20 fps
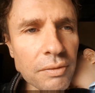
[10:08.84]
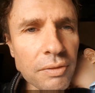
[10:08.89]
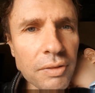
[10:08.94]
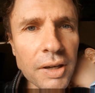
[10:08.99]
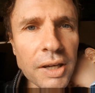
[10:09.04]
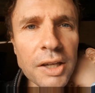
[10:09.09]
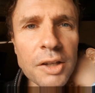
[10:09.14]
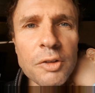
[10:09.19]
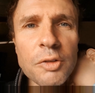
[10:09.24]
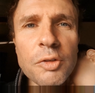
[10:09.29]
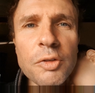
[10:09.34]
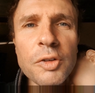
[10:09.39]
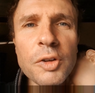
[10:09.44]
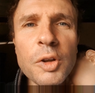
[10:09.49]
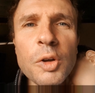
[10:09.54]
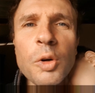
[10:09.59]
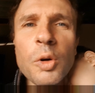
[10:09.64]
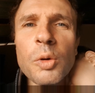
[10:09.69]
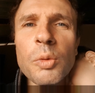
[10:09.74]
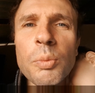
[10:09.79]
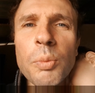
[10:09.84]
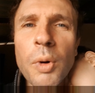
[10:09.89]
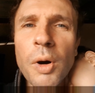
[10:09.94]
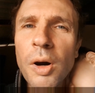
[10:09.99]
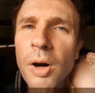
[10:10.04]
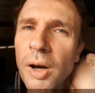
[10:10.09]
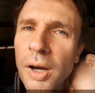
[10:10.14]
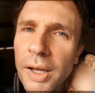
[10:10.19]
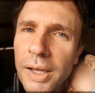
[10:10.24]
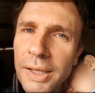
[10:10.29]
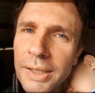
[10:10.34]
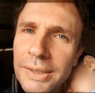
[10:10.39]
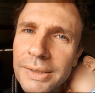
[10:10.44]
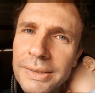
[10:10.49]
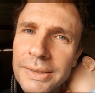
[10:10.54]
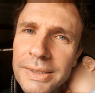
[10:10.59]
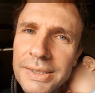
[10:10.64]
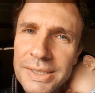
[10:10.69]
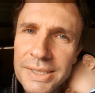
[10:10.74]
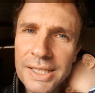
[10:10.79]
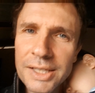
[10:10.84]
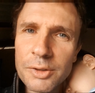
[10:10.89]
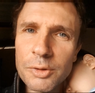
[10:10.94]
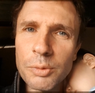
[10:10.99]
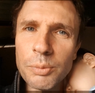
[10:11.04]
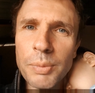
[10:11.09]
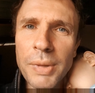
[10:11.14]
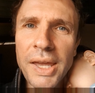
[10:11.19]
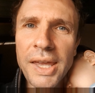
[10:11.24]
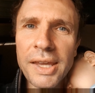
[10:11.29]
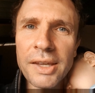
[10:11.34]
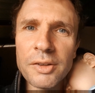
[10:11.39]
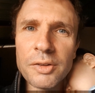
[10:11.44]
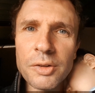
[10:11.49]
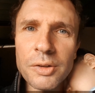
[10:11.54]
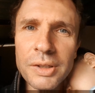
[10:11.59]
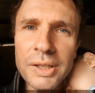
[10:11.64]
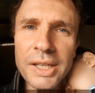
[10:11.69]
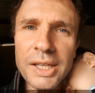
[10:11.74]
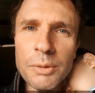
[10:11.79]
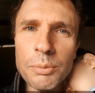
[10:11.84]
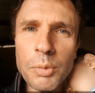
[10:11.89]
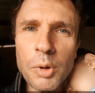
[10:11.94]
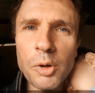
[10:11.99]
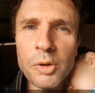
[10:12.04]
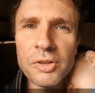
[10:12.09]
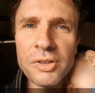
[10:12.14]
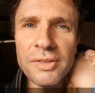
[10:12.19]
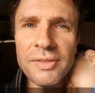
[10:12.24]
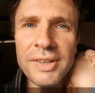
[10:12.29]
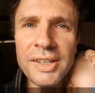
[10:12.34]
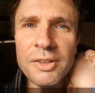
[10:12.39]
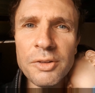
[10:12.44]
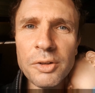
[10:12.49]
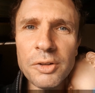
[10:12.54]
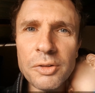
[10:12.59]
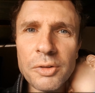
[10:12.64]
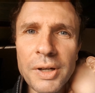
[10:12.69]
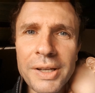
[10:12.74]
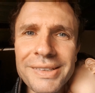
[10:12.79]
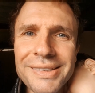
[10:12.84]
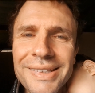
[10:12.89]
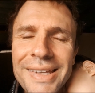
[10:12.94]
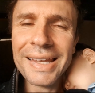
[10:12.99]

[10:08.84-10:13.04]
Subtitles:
fucking fueled by the central banks who need positive interest rates.